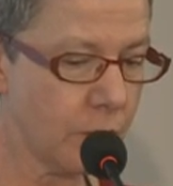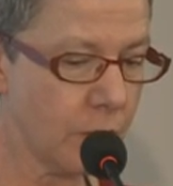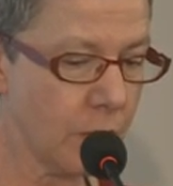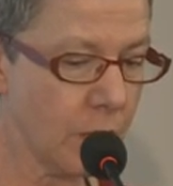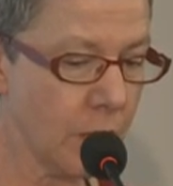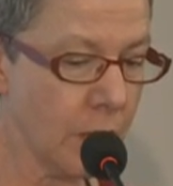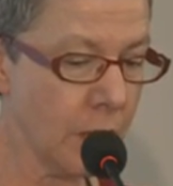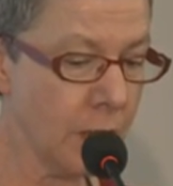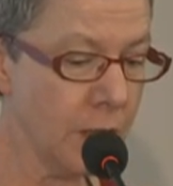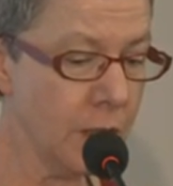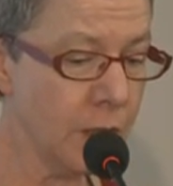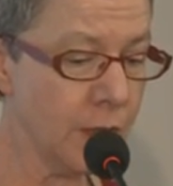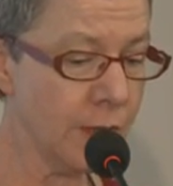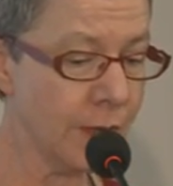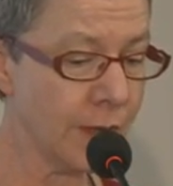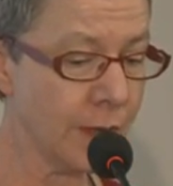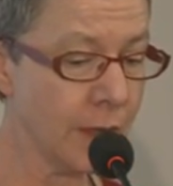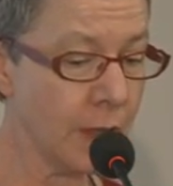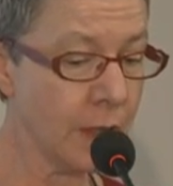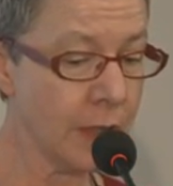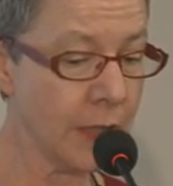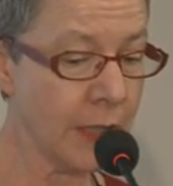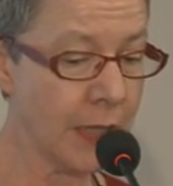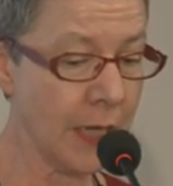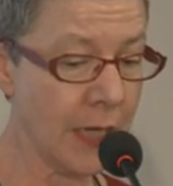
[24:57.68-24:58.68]
In
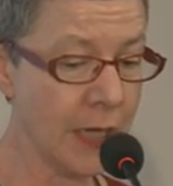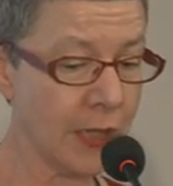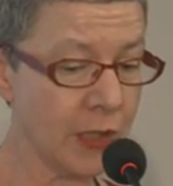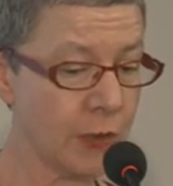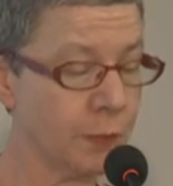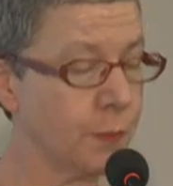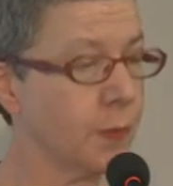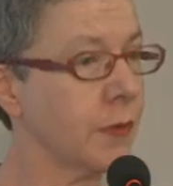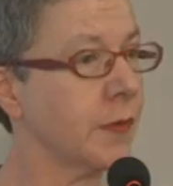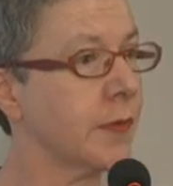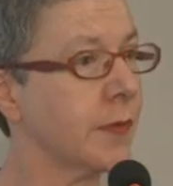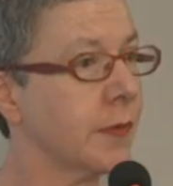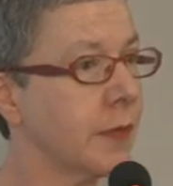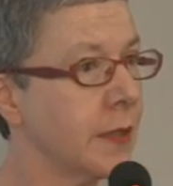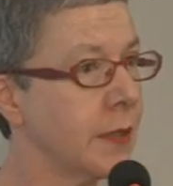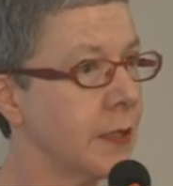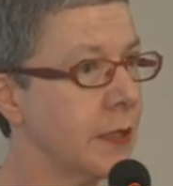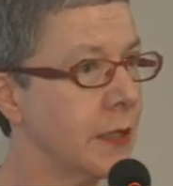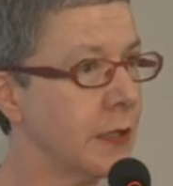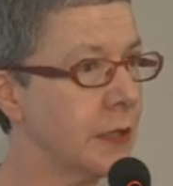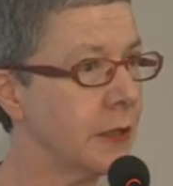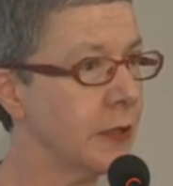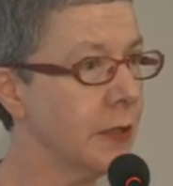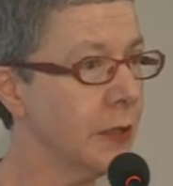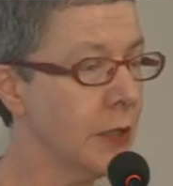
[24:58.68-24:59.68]
deciding how to
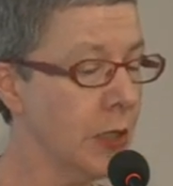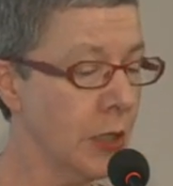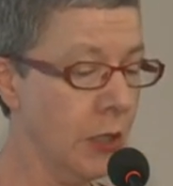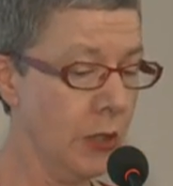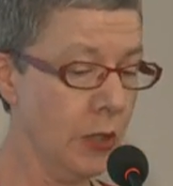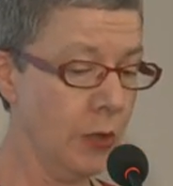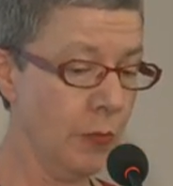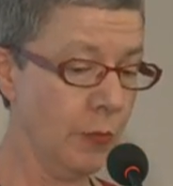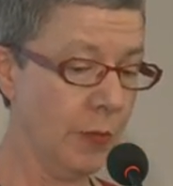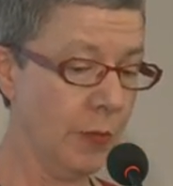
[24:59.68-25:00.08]
proceed, we